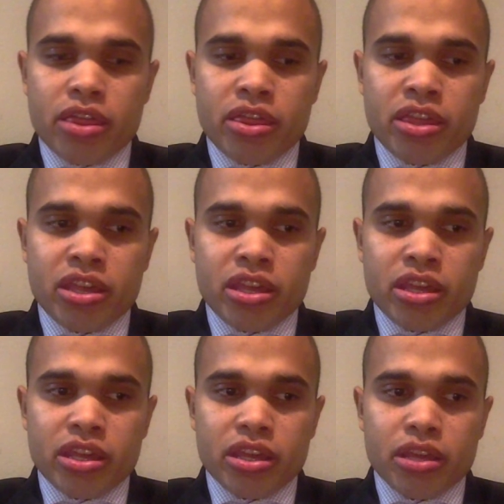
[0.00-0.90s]

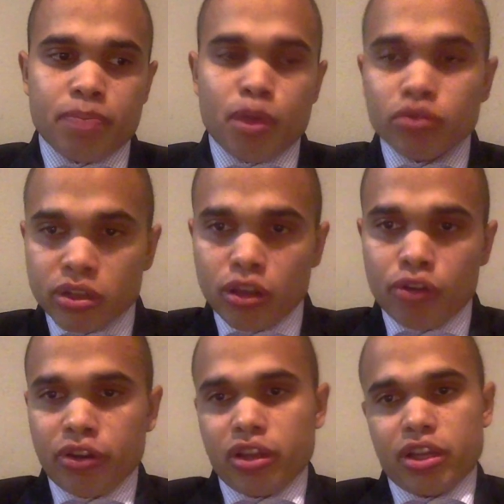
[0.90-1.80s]
the
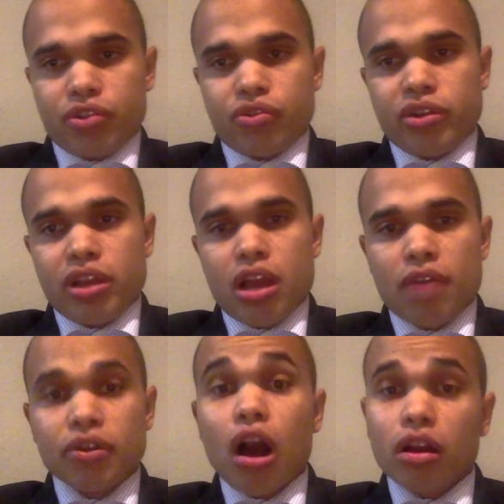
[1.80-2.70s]
post-colonial history
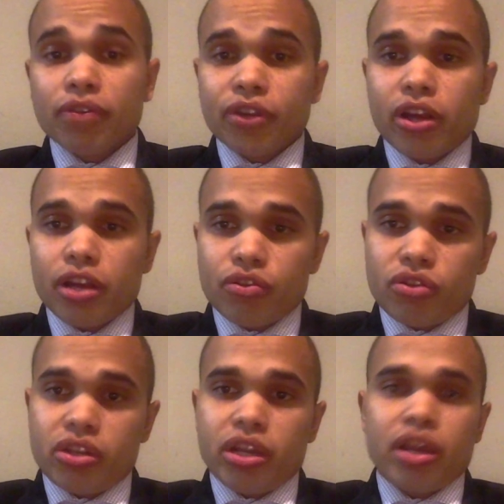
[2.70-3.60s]
of Ghana very
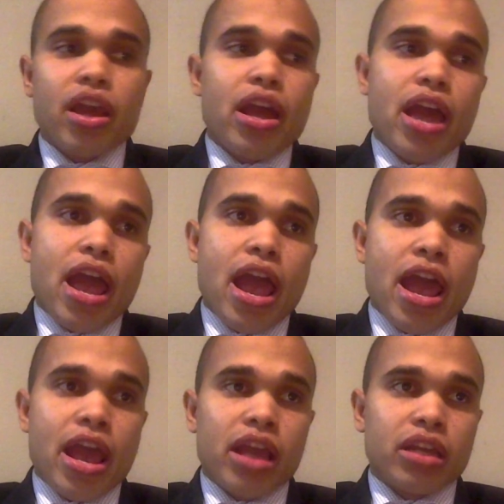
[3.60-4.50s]
interesting,
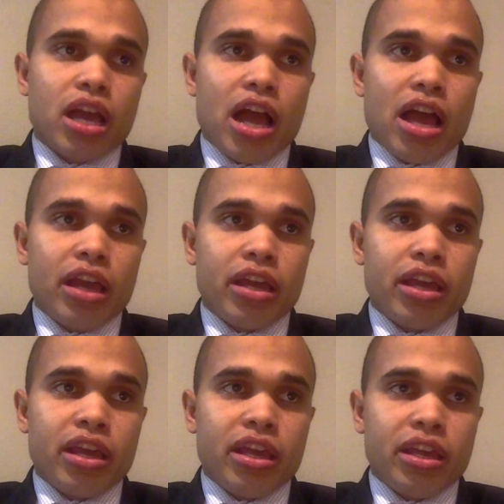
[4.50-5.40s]
and I
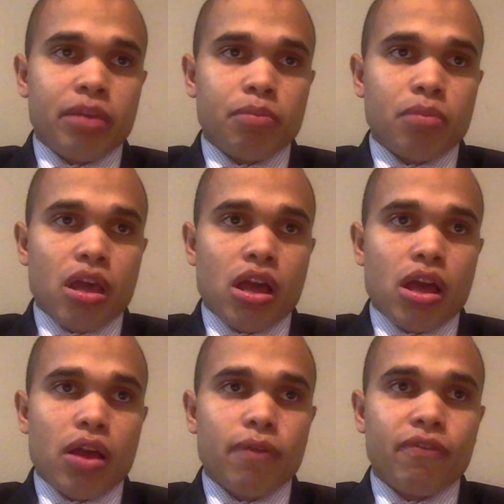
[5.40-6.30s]
am
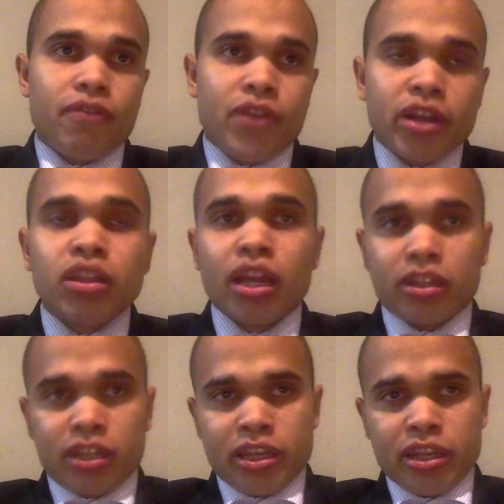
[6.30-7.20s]
very
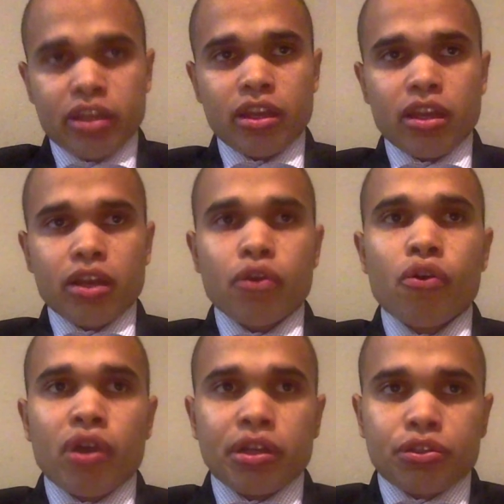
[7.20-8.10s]
likely
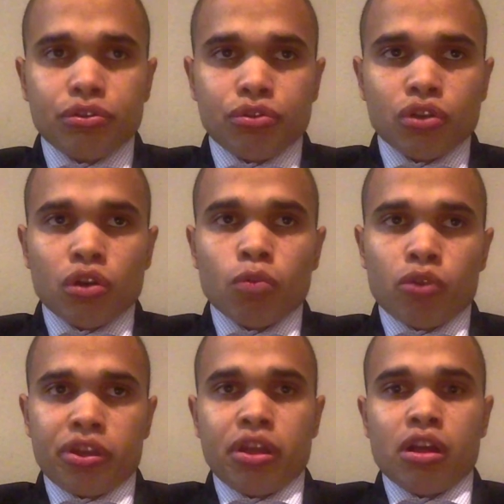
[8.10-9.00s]
going to start
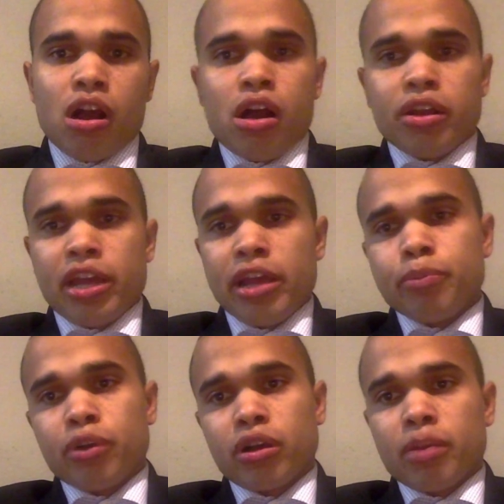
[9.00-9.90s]
working on a
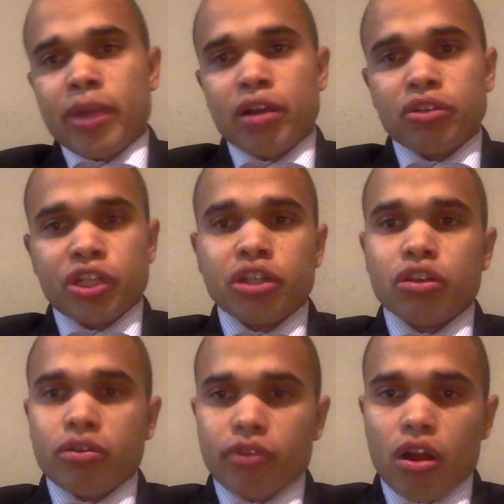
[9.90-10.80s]
book about Jerry
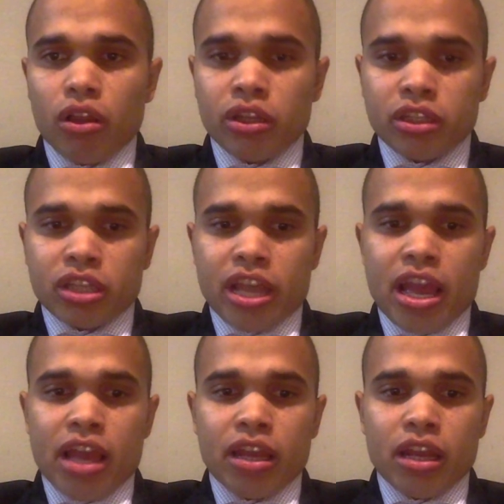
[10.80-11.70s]
John Rawlings
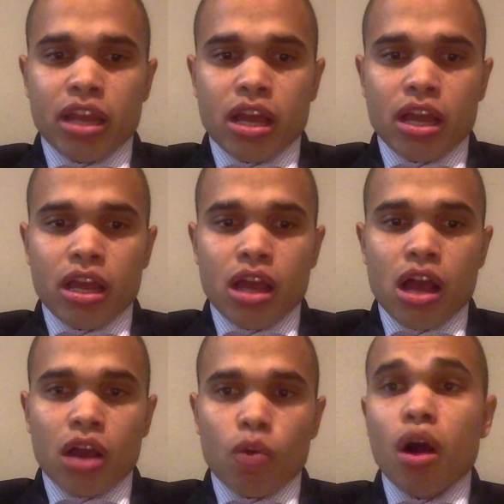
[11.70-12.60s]
and
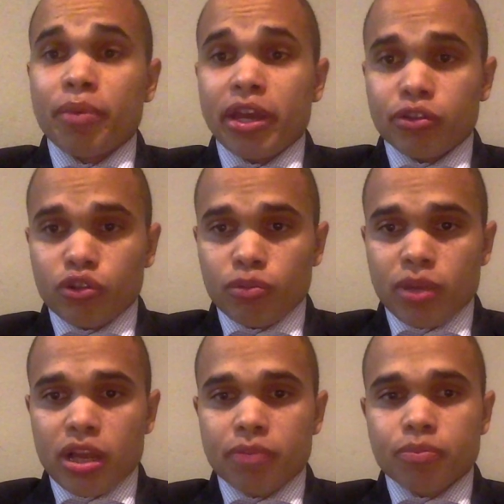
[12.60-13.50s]
Kwame
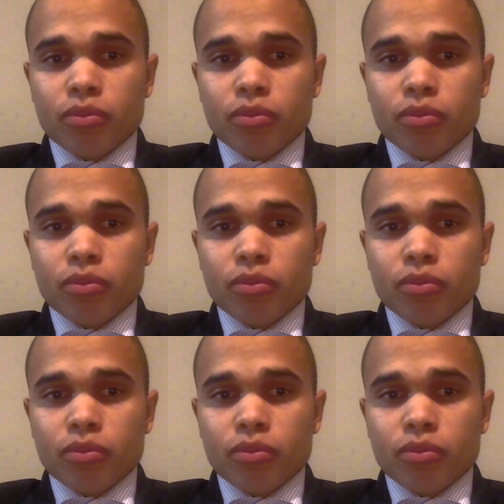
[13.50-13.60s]
Nkrumah,